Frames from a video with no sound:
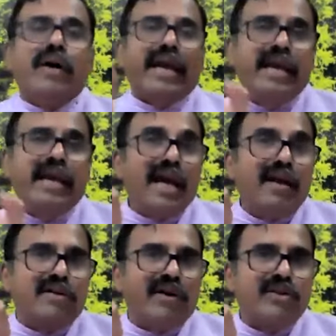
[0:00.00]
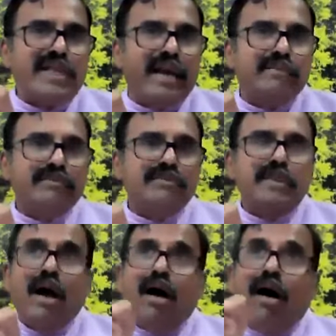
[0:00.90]
Okay, here I will try to say
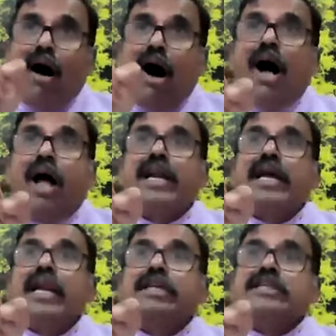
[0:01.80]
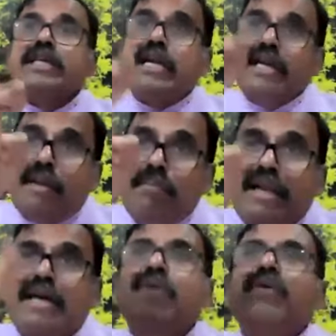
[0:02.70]
all relations are at an
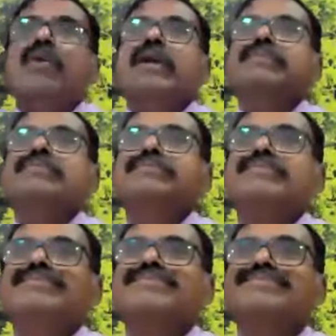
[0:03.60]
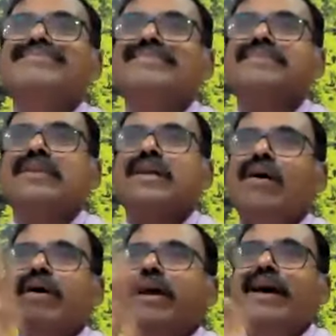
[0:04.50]
empirical level only.
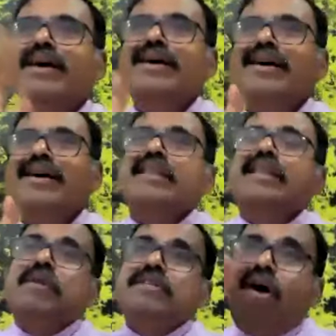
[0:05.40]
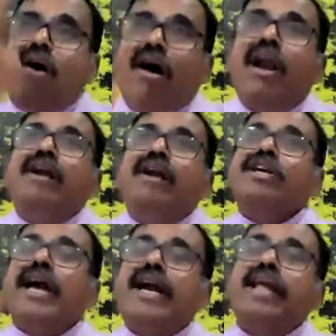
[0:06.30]
Okay, that means all
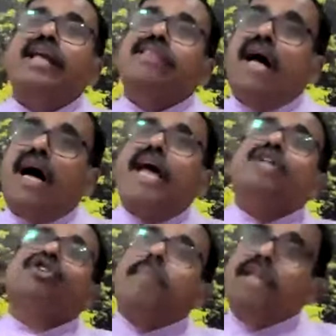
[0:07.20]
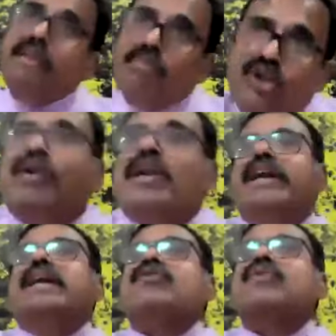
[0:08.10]
understanding Gnana has to happen in the buddhi
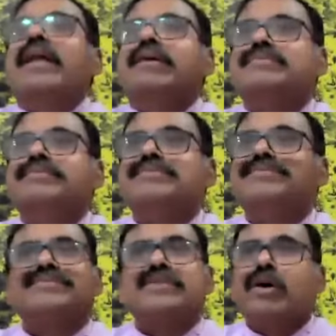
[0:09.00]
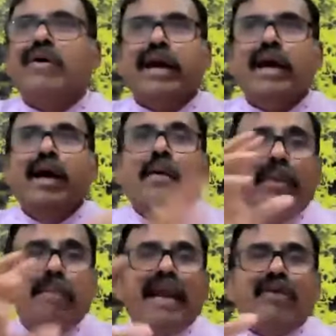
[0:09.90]
only, intellect only. Okay,
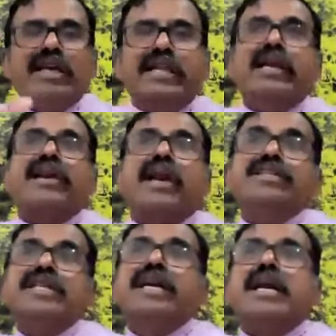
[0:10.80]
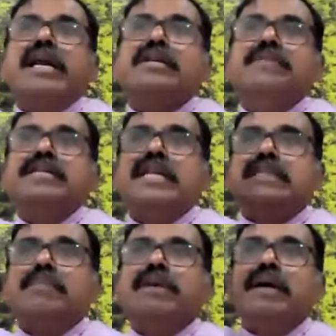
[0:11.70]
people have think that transcendental relation is
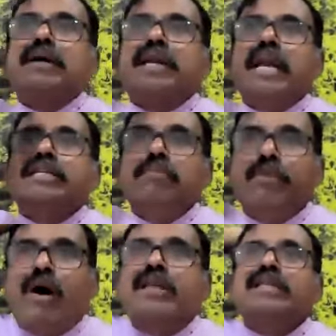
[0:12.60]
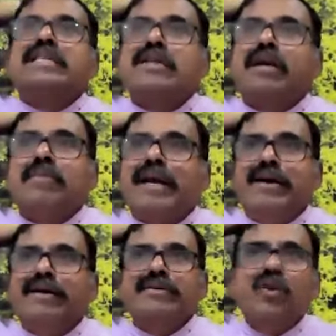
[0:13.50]
there's something relation beyond the sense and
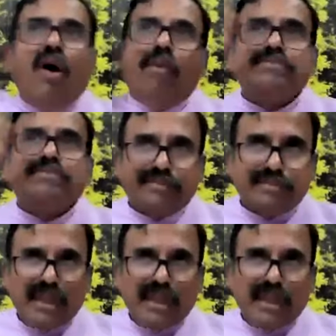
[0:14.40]
mind. No,